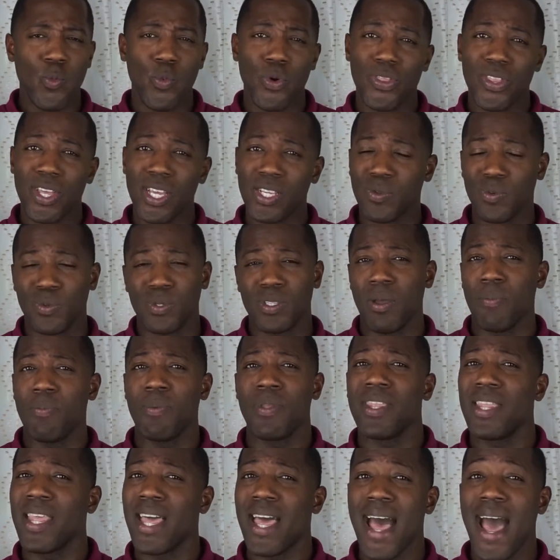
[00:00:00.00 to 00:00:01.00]
with this one.
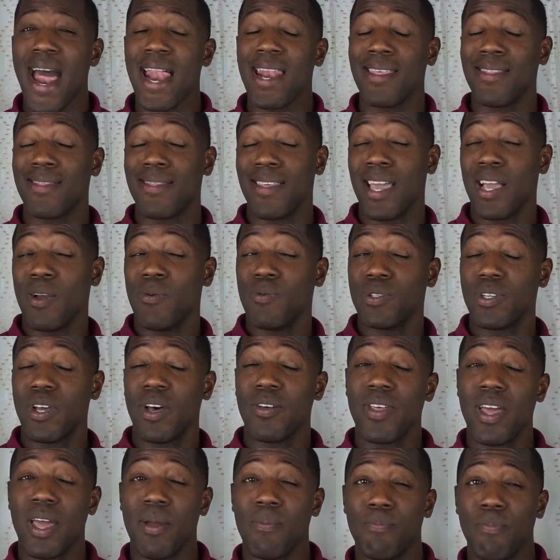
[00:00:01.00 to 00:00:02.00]
Something that I didn't think was
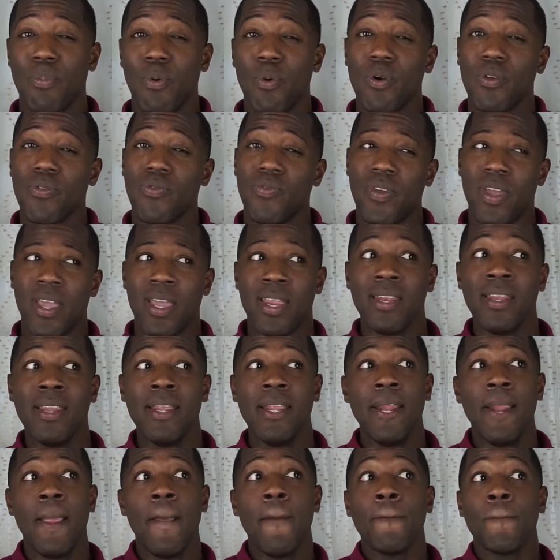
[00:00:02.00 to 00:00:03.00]
all that important then,
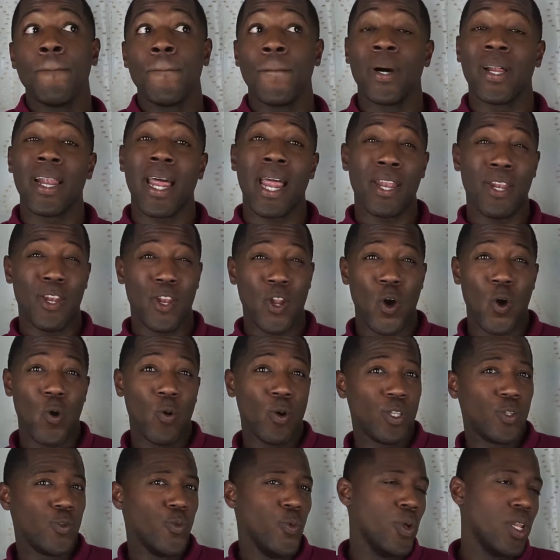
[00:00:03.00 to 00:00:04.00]
but I
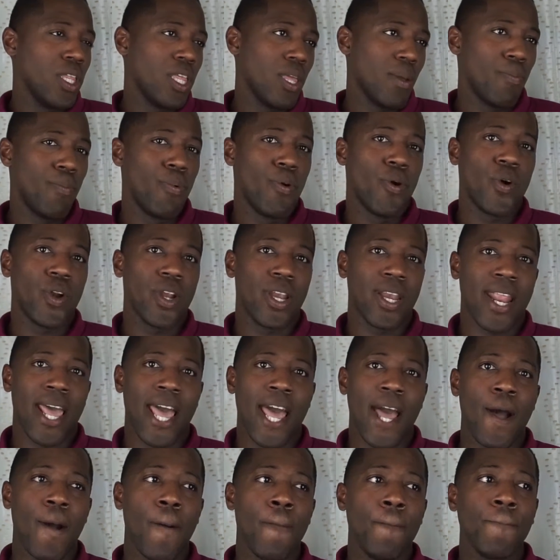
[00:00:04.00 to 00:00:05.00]
know it's really important
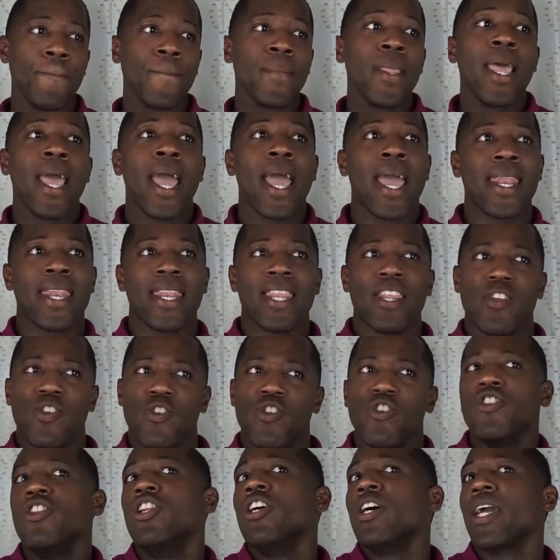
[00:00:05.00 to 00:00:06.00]
now. And
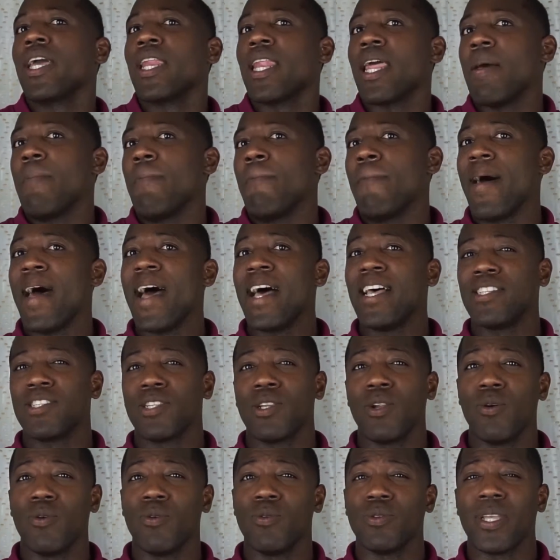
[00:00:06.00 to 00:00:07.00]
you're looking at
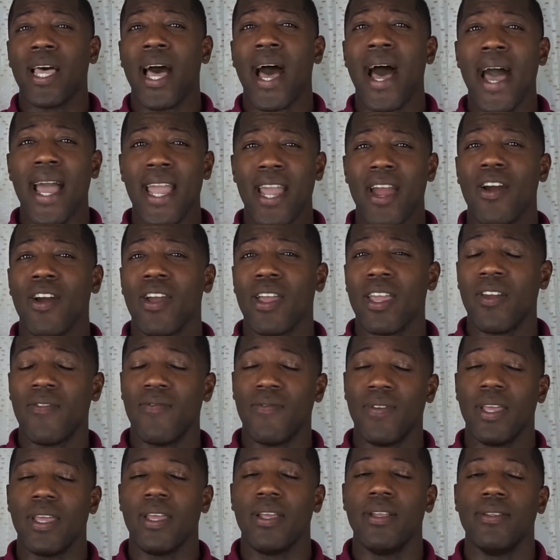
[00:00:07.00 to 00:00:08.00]
Maslow's hierarchy
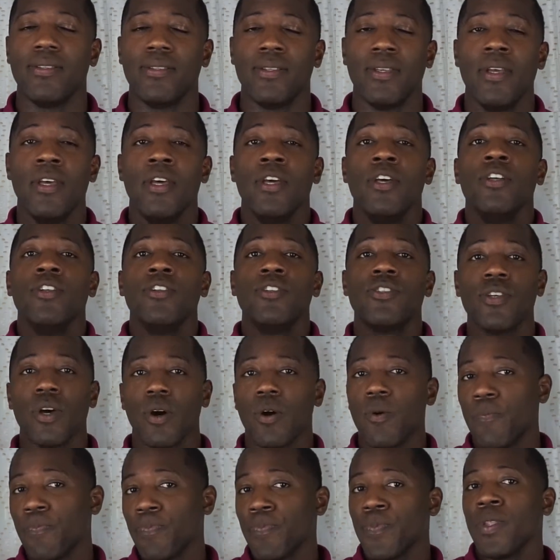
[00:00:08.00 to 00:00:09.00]
of needs.
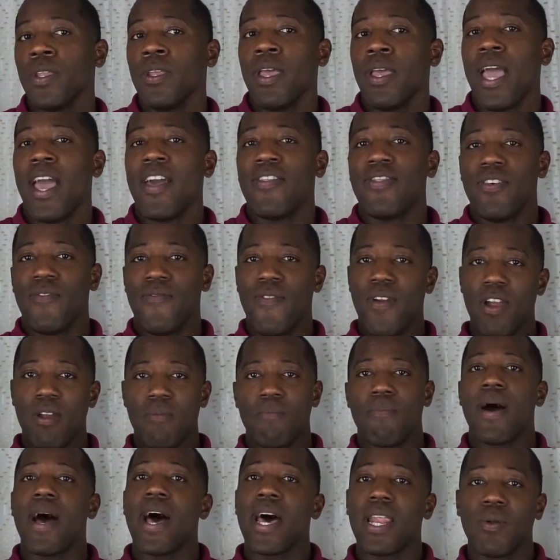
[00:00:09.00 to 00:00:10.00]
So at the
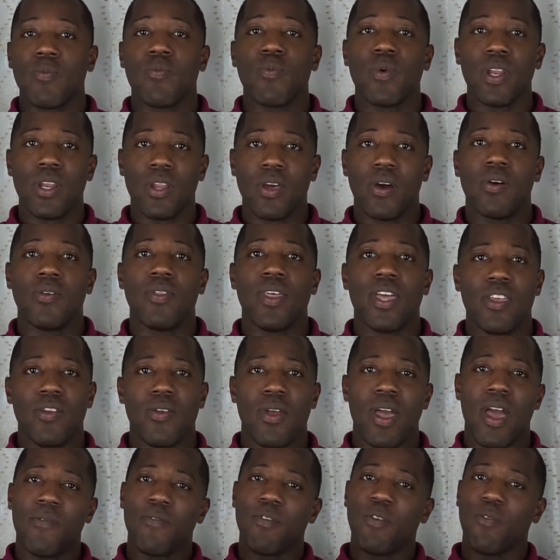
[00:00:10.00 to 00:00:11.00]
very bottom, we know that
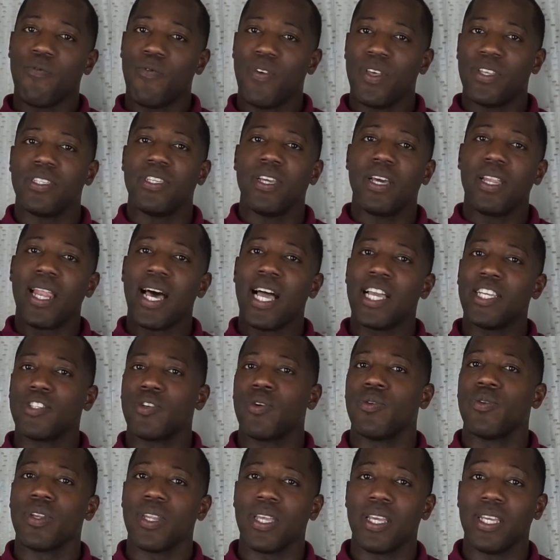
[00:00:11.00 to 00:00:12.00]
you have your
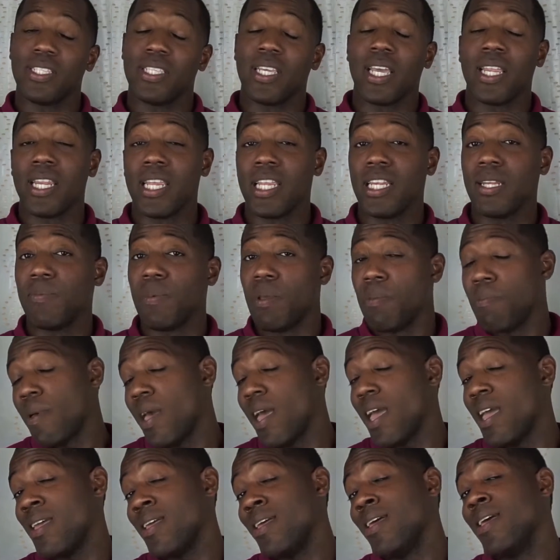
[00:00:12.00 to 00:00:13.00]
physiological needs that need to be
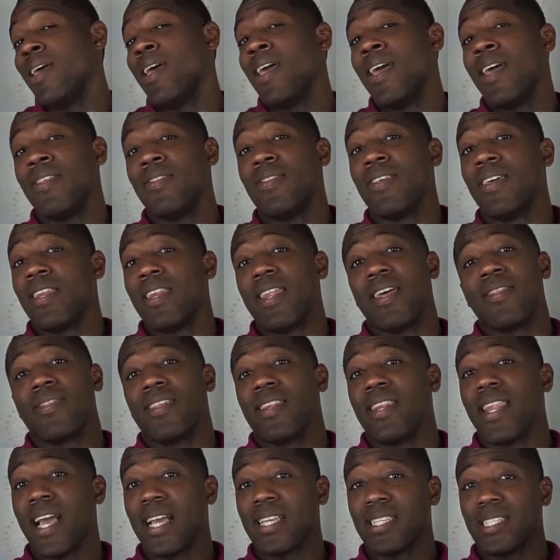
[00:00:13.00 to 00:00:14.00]
met. And then at
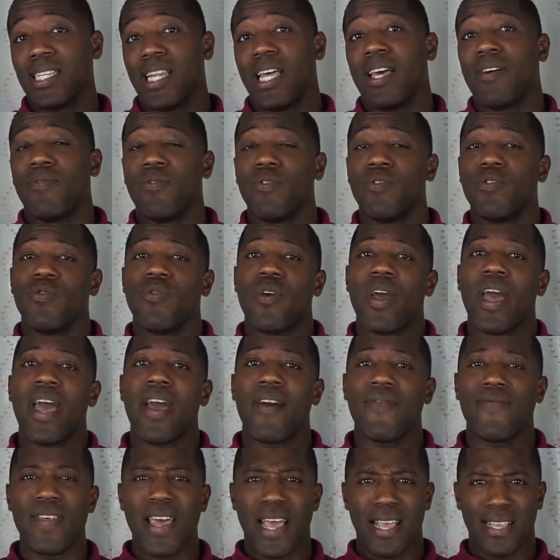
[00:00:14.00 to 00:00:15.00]
the next level, you
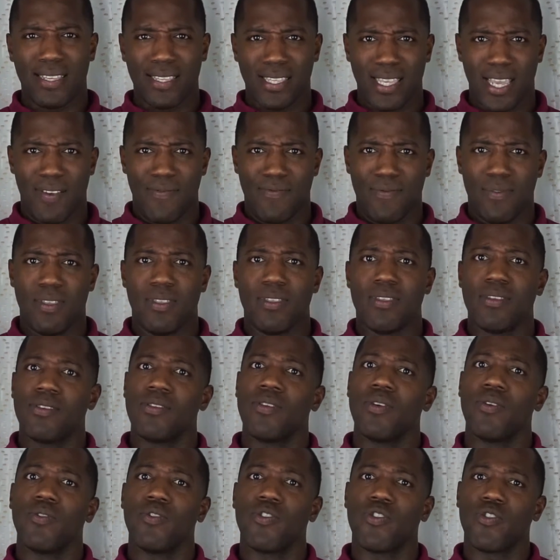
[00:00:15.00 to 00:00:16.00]
have that safety.
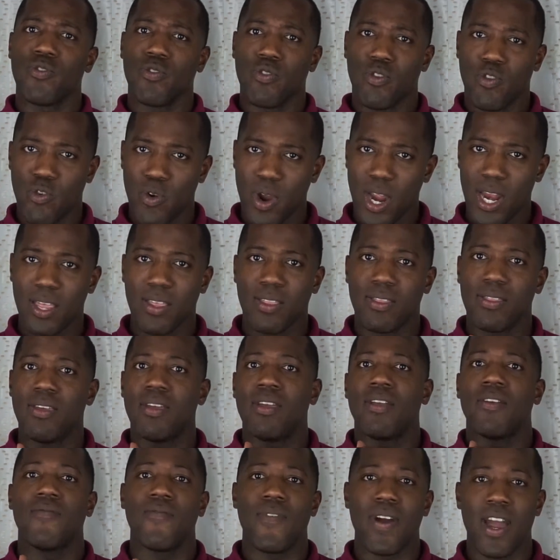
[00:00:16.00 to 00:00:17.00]
So creating
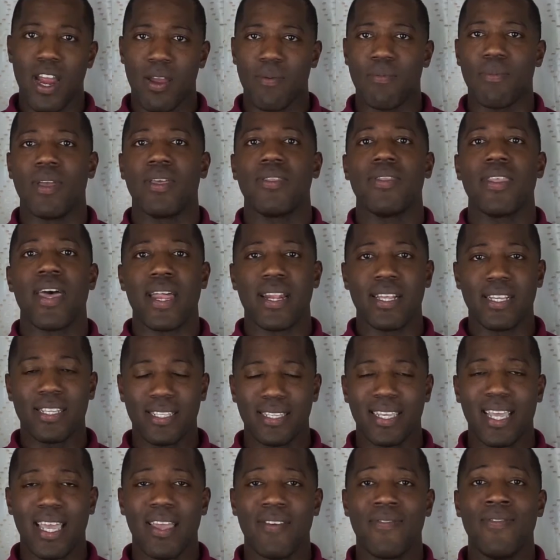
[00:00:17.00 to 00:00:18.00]
the environment that is
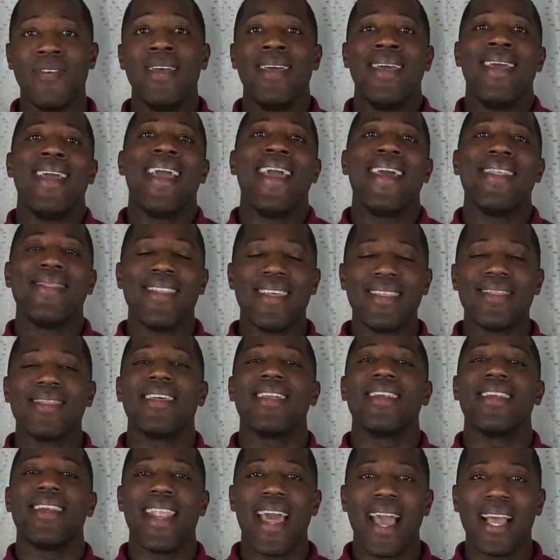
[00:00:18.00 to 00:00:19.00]
safe. And then
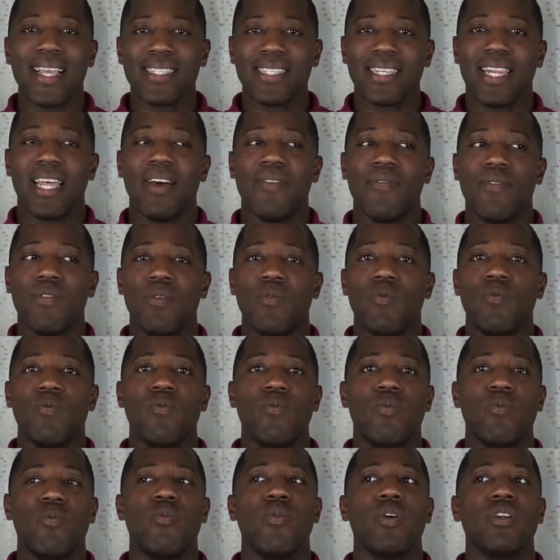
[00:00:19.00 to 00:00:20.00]
the next level,
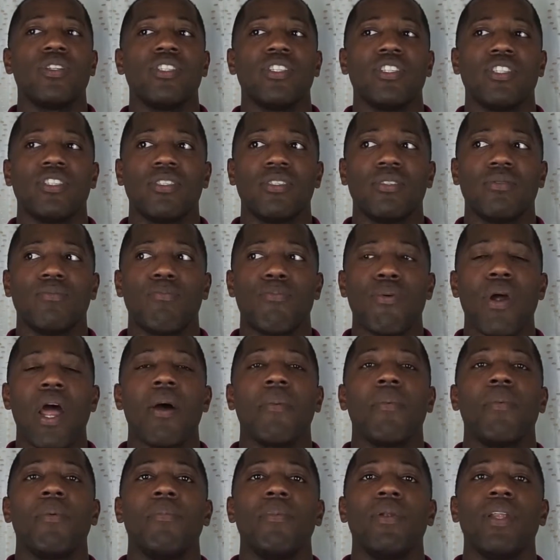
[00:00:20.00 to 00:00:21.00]
which is
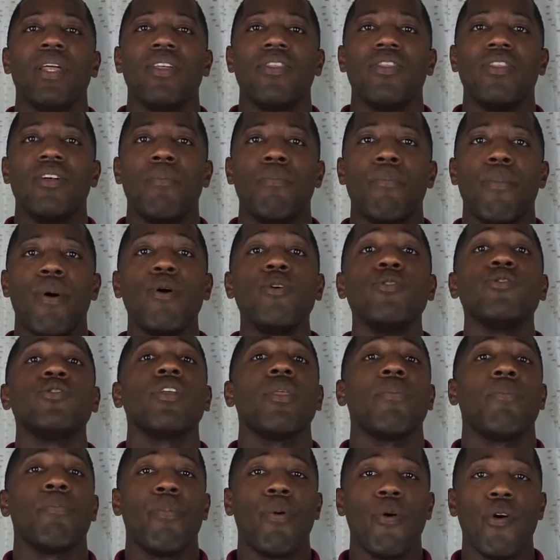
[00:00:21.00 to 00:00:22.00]
probably the
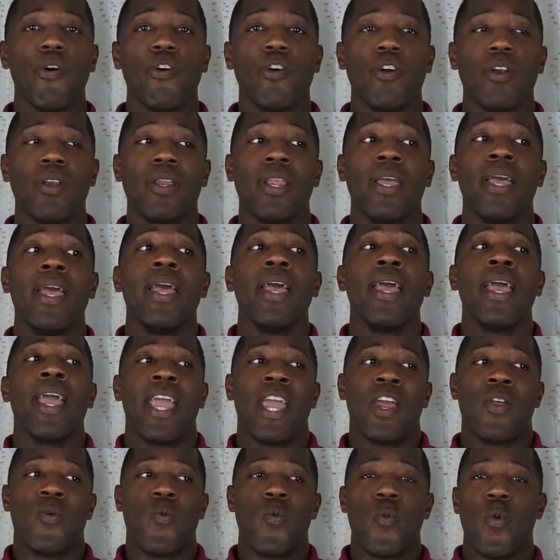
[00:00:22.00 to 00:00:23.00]
most important
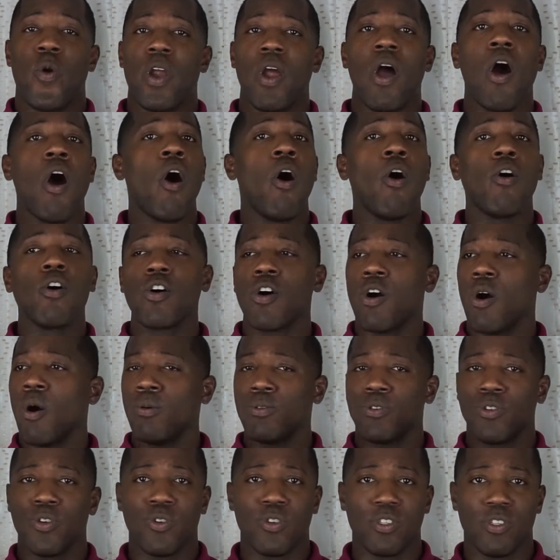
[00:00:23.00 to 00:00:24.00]
and where all
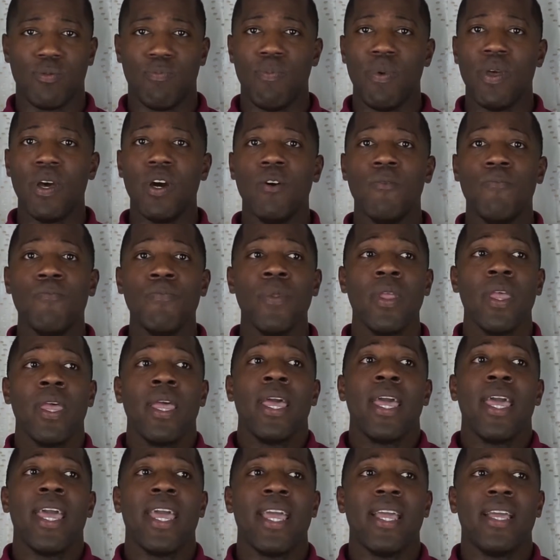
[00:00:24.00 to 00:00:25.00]
culture is built,
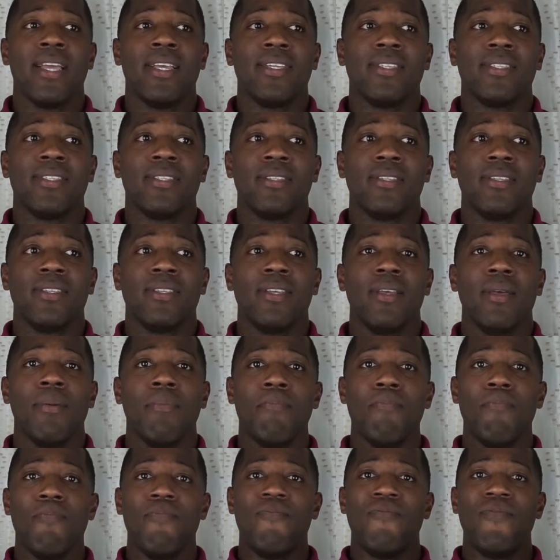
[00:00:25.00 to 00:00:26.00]
is
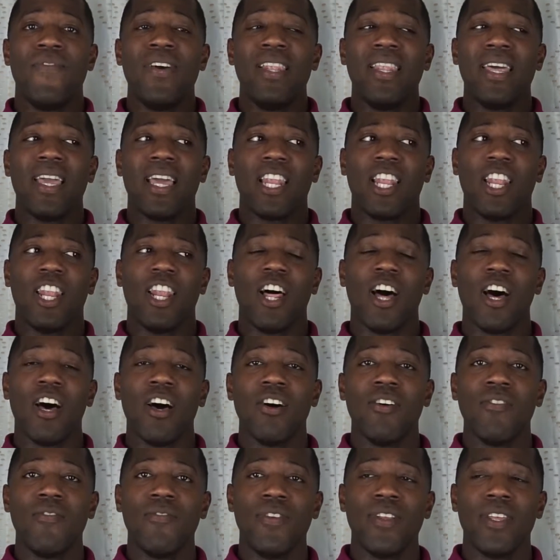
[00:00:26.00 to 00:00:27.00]
feeling
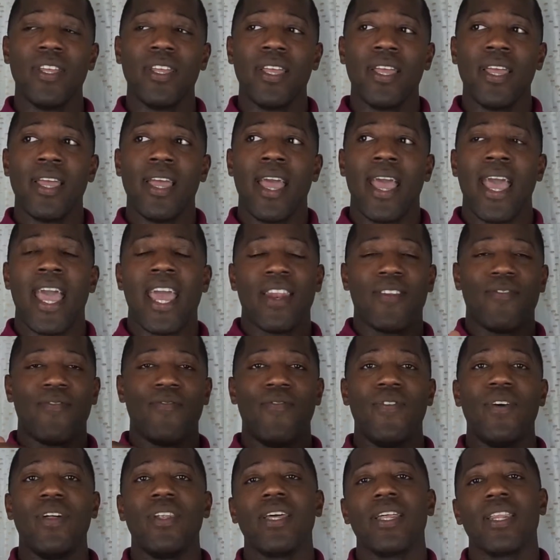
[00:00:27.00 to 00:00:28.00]
loved and
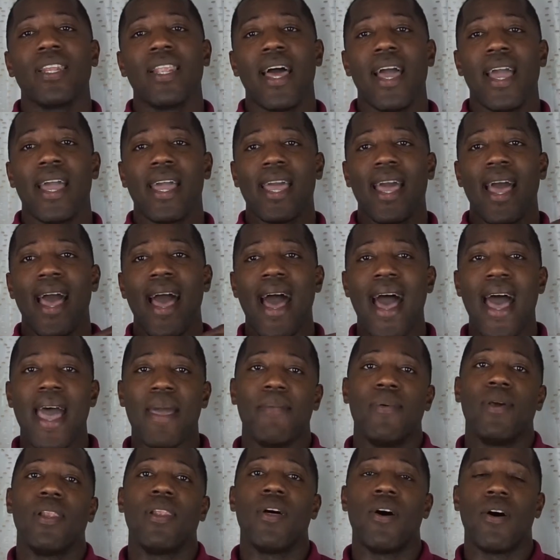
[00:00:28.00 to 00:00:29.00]
feeling like
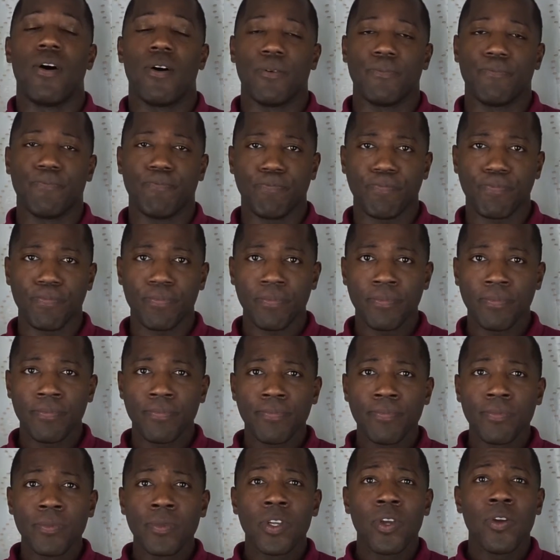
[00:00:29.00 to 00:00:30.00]
I belong,
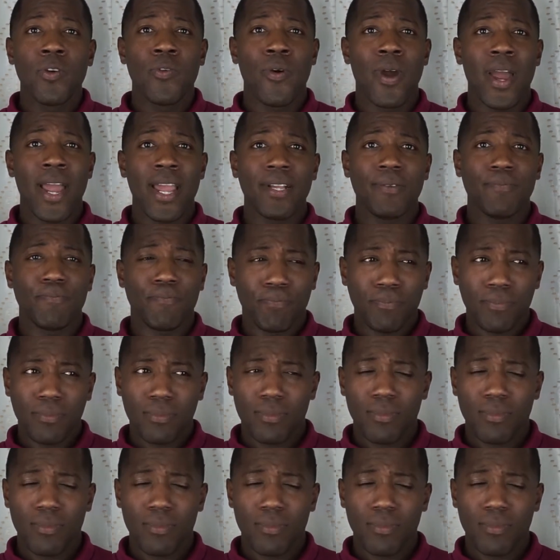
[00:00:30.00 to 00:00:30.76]
right?